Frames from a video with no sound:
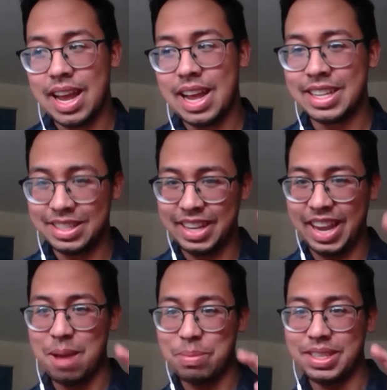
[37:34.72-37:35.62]
a
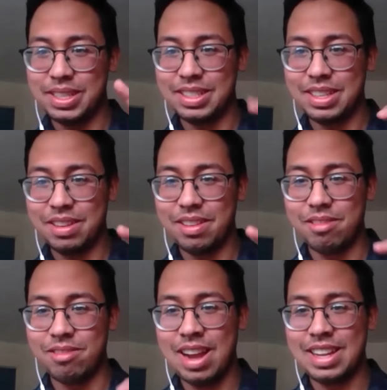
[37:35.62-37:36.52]
campus
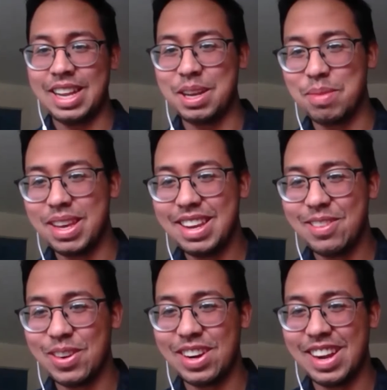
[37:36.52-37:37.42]
rat like me,
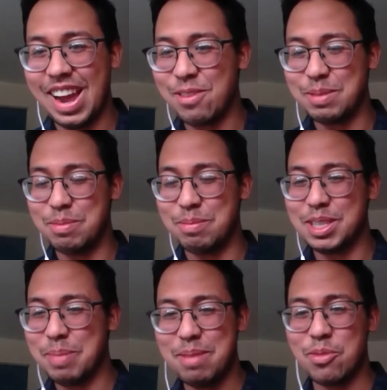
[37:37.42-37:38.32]
where I would
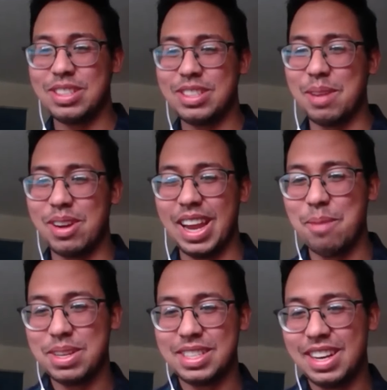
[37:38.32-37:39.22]
spend more time on
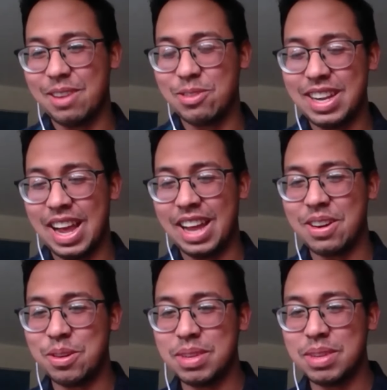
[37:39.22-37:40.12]
campus than I would at
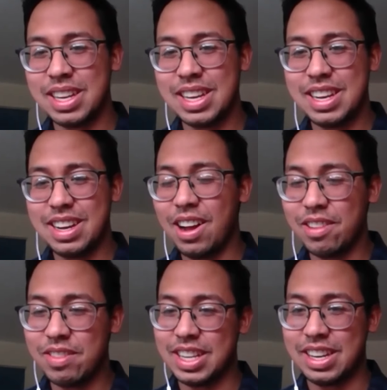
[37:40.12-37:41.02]
home, and all
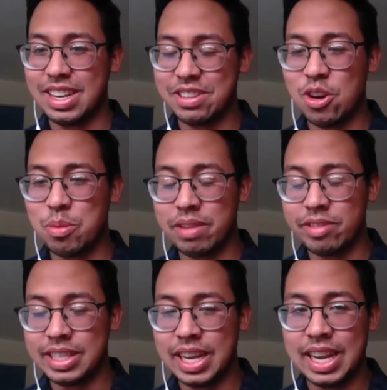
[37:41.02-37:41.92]
of a sudden you're home
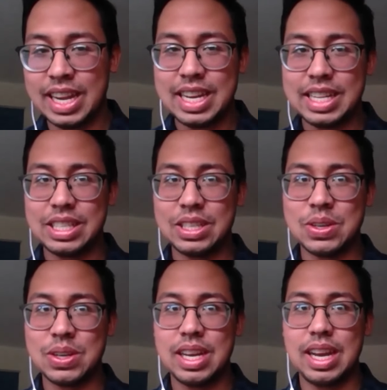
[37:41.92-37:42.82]
every day.
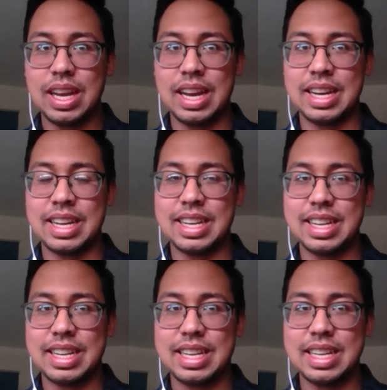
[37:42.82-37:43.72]
So
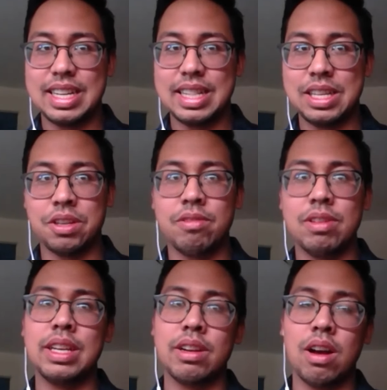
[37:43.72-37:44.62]
these are
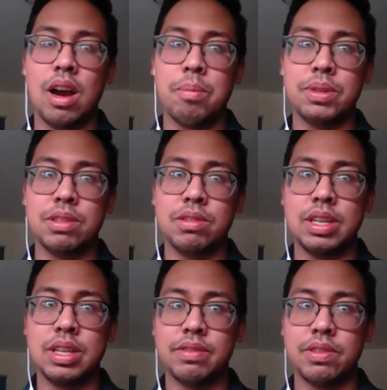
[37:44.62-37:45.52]
really good
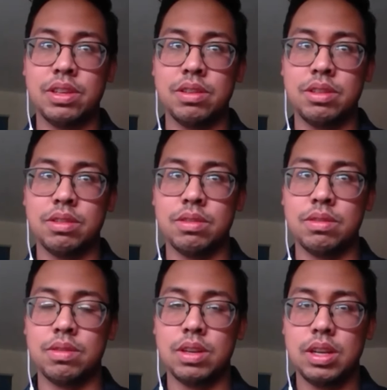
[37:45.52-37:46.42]
opportunities for you
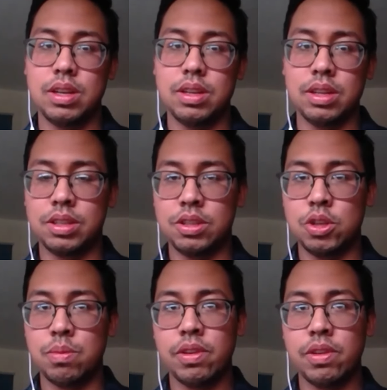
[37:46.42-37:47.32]
to
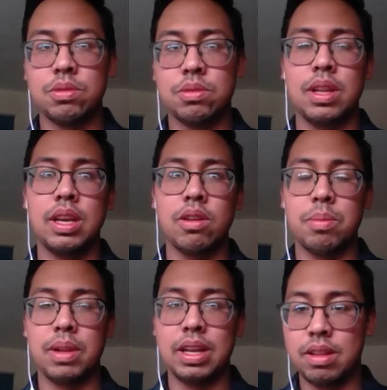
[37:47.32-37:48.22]
Zoom virtually or
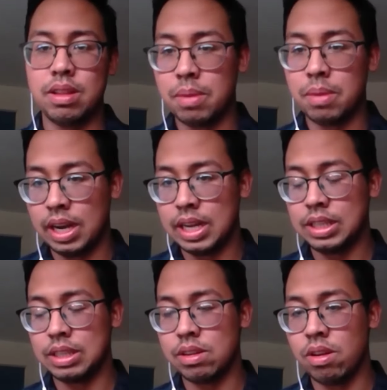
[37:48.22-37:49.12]
play Among
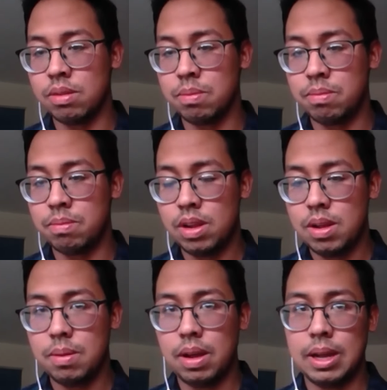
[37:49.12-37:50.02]
Us or
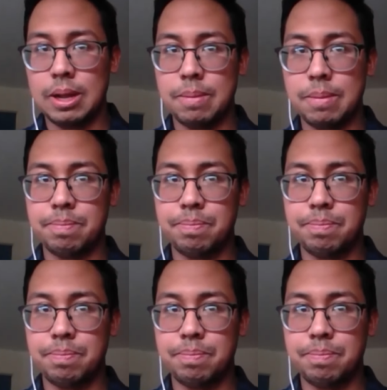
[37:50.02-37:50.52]
um,